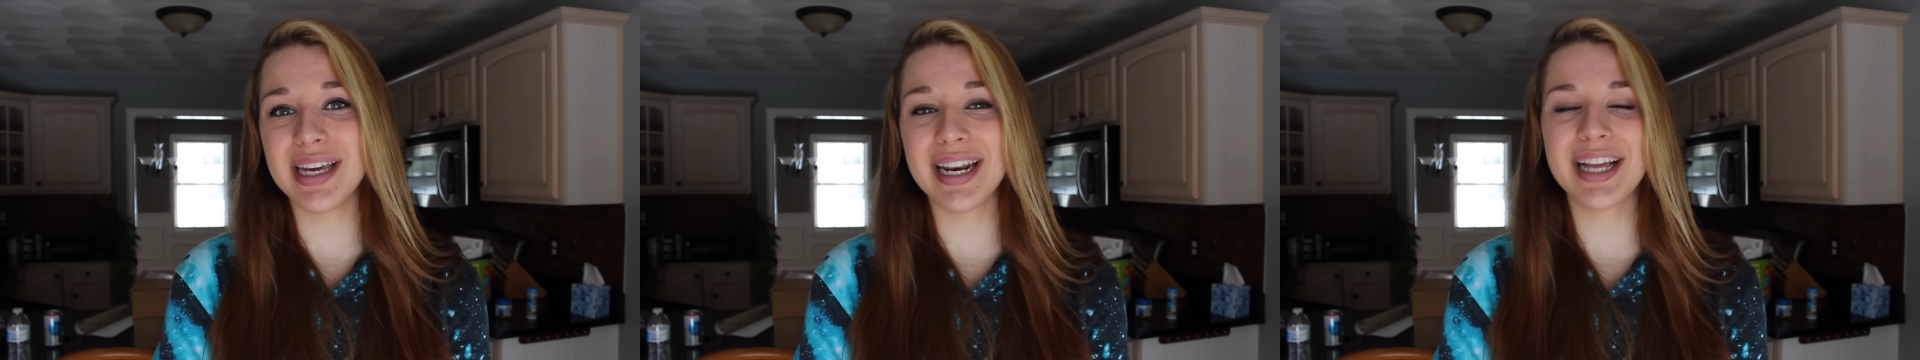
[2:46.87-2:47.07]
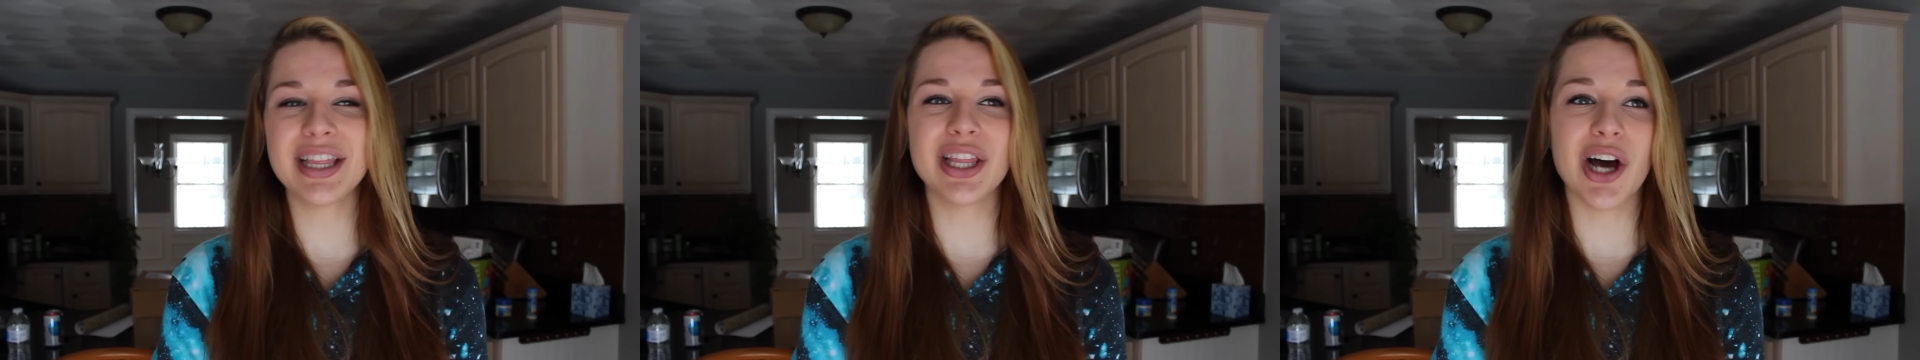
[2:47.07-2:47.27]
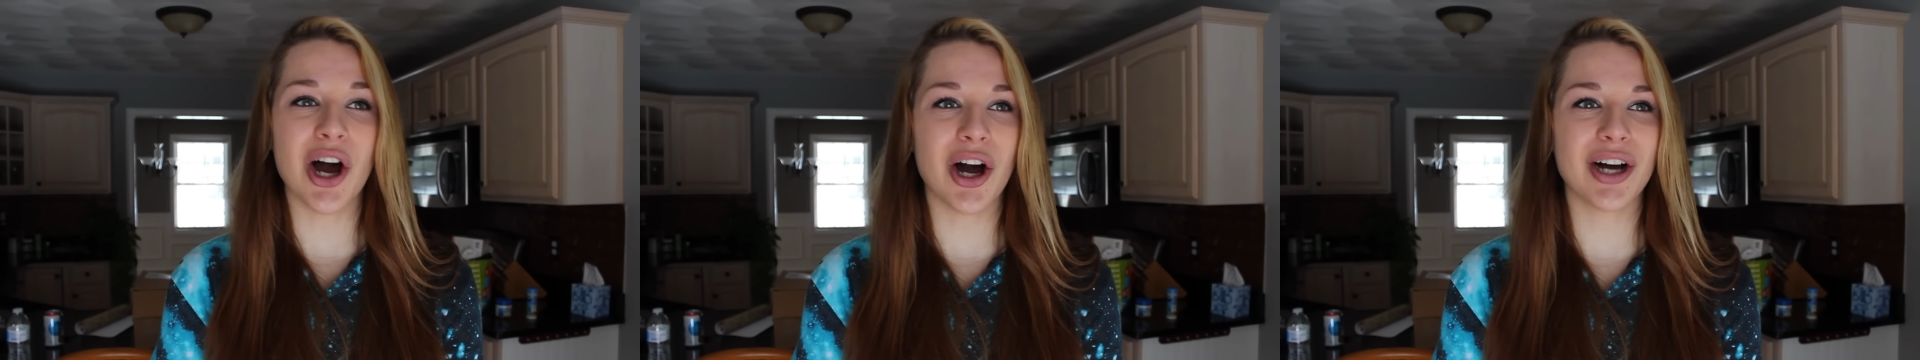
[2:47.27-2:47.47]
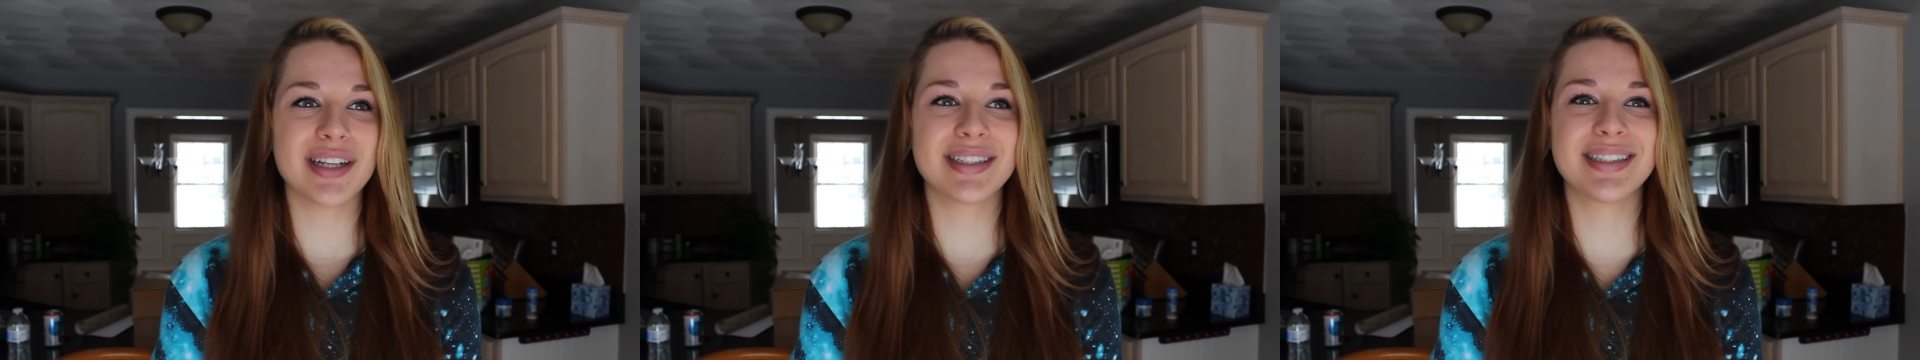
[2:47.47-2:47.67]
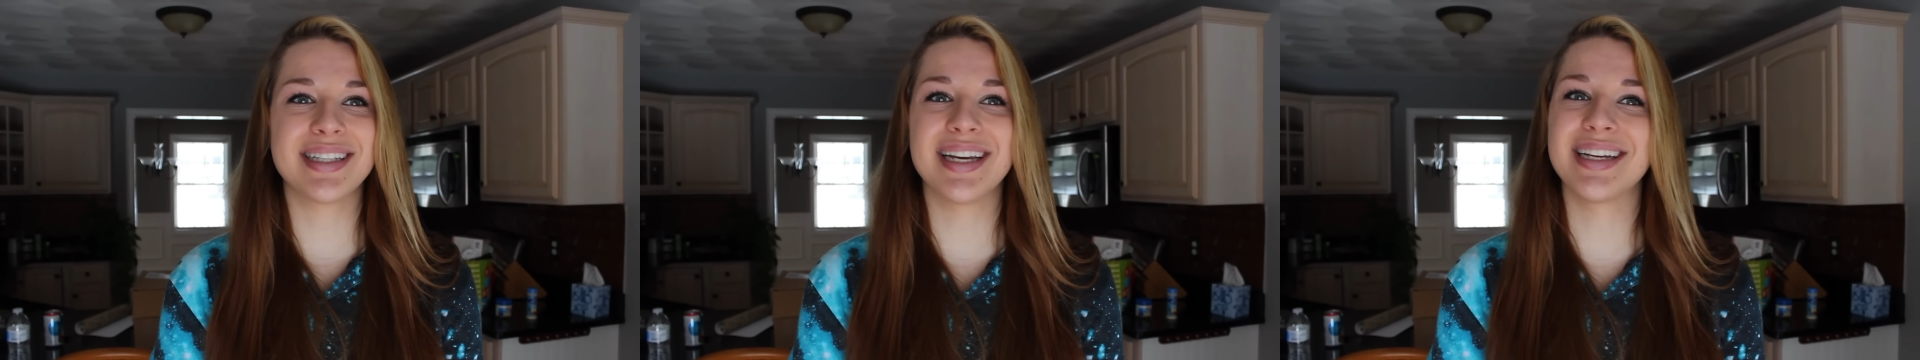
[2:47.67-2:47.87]
getting
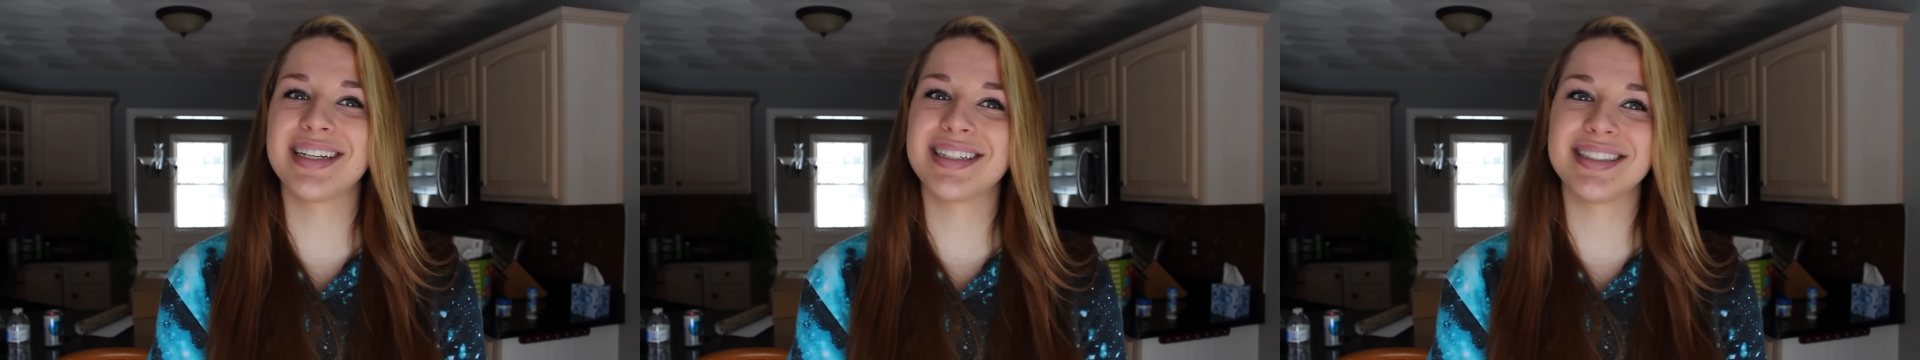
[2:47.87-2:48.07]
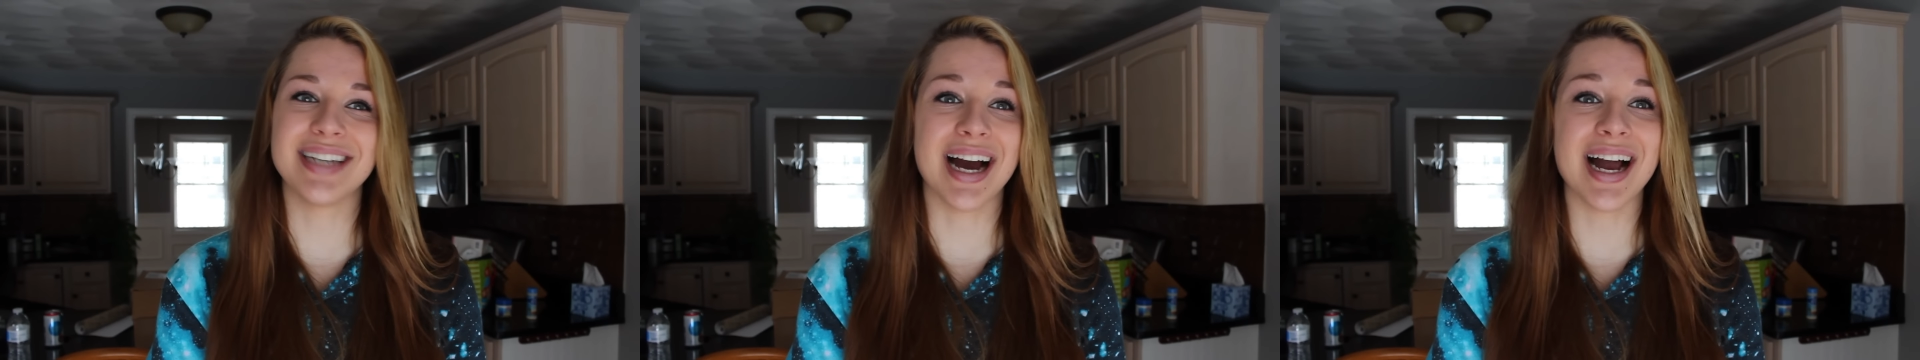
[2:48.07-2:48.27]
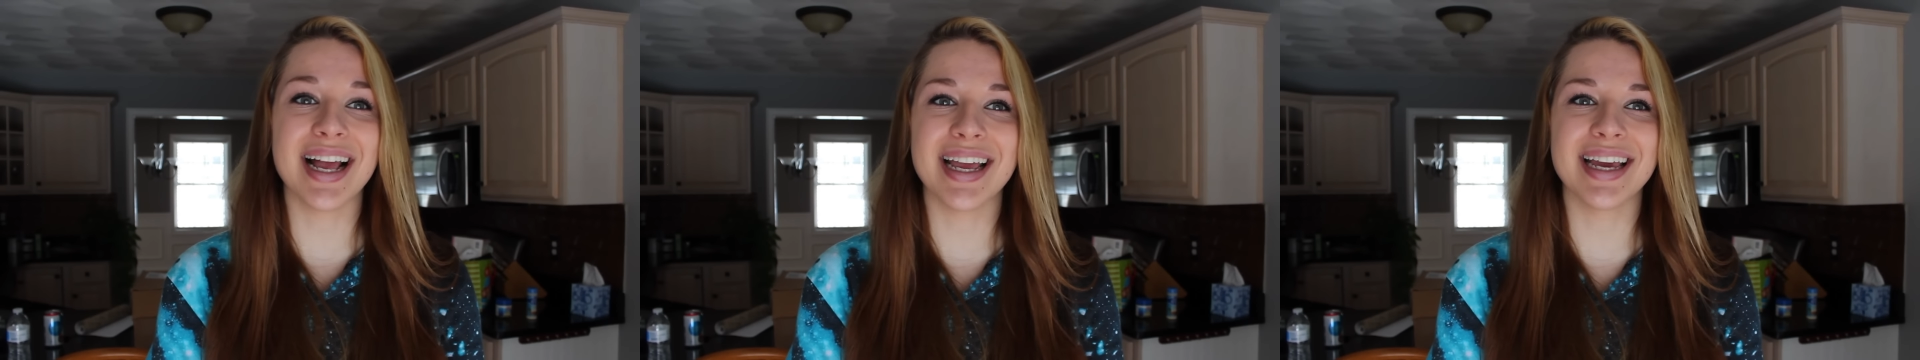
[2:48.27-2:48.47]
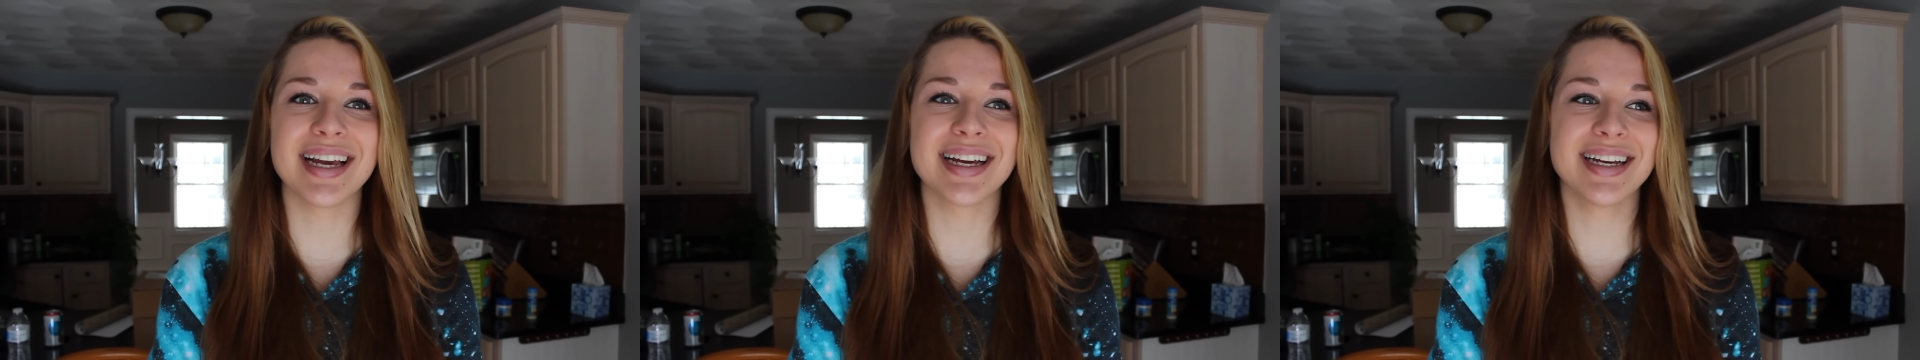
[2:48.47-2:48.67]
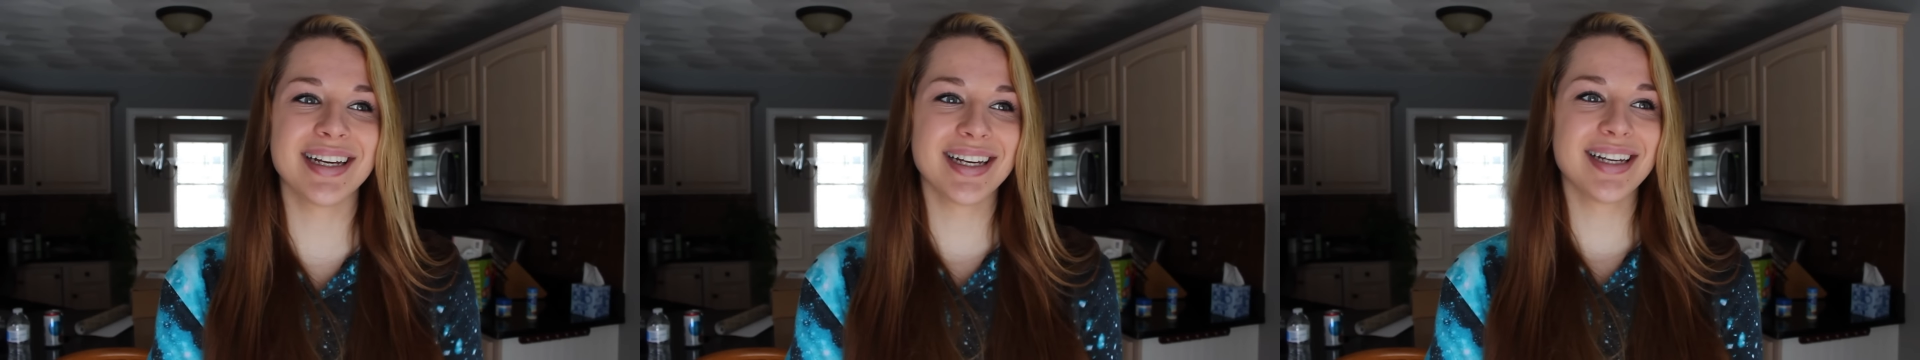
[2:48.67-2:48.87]
lost,
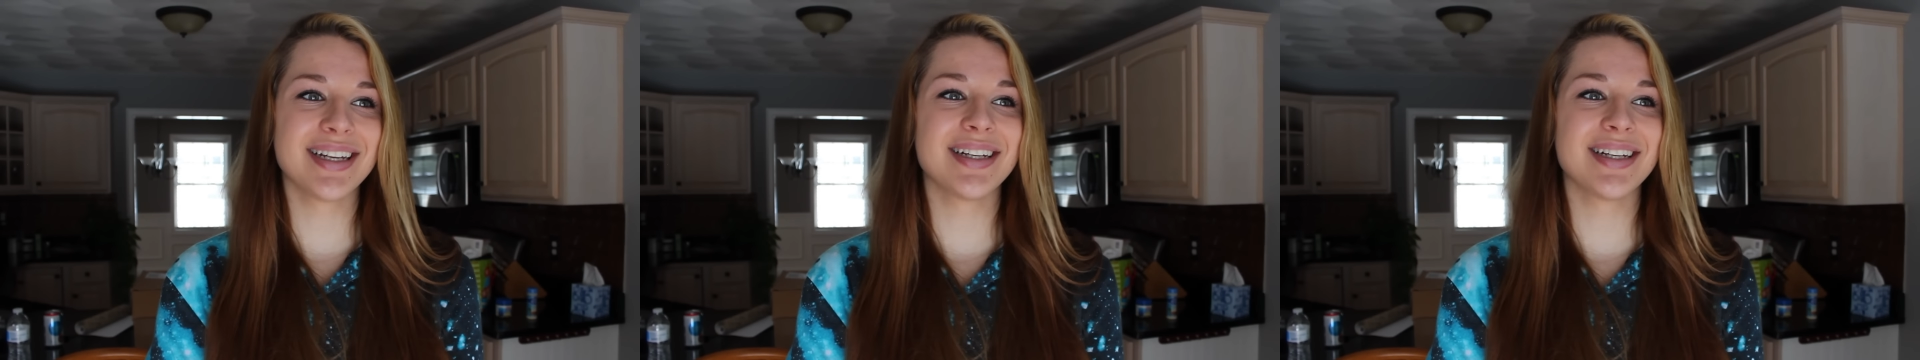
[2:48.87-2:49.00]
dying.